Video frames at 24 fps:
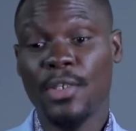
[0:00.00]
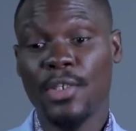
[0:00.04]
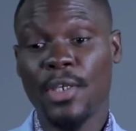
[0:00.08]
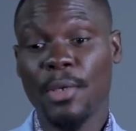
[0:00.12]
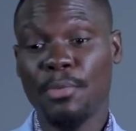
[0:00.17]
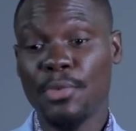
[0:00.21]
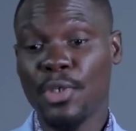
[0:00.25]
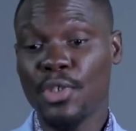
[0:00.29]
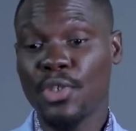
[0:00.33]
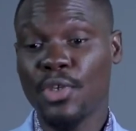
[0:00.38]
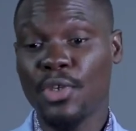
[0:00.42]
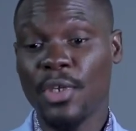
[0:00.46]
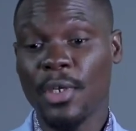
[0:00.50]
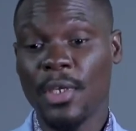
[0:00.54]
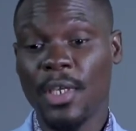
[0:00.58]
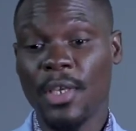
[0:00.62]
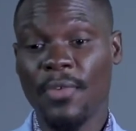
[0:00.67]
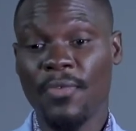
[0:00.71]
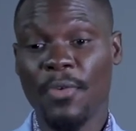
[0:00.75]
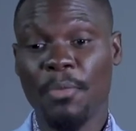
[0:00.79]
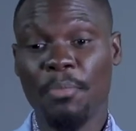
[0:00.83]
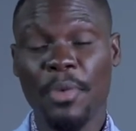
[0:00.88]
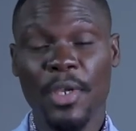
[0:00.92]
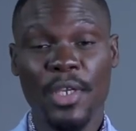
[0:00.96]
so I'm just going to
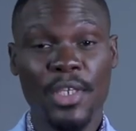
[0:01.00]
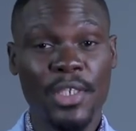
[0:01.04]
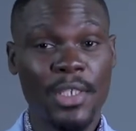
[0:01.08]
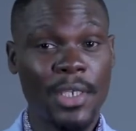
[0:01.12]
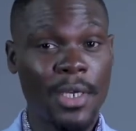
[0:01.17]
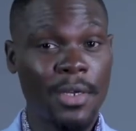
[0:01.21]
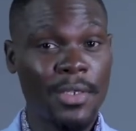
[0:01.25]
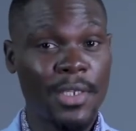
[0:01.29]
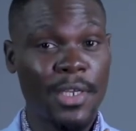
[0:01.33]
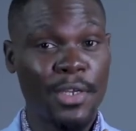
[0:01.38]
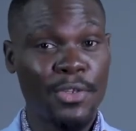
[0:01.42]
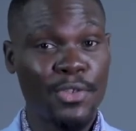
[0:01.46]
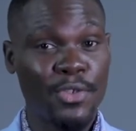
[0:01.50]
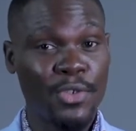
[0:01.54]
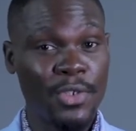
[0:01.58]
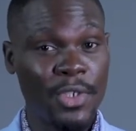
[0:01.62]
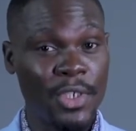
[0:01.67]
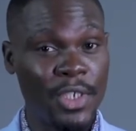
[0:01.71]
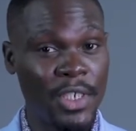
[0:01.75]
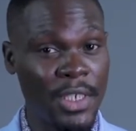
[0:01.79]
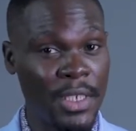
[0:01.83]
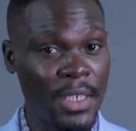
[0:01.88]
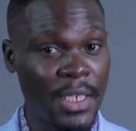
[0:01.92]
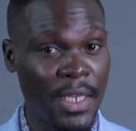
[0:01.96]
give a big shout out to
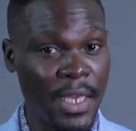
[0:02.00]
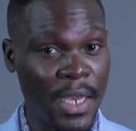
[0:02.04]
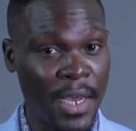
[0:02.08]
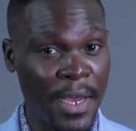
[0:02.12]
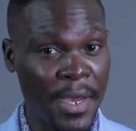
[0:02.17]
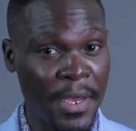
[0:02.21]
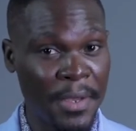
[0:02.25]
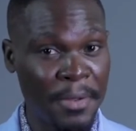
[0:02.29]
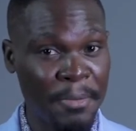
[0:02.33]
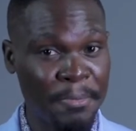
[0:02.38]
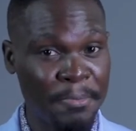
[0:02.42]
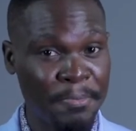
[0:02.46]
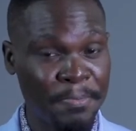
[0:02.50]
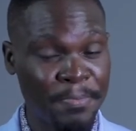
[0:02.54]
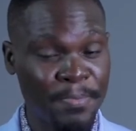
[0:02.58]
GTI